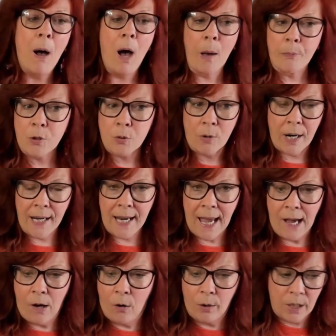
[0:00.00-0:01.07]
pops right
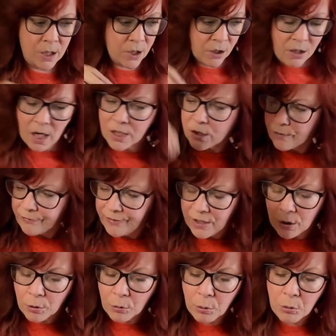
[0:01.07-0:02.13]
out, and you got your
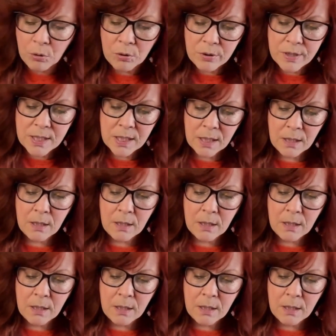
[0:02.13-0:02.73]
finger holds.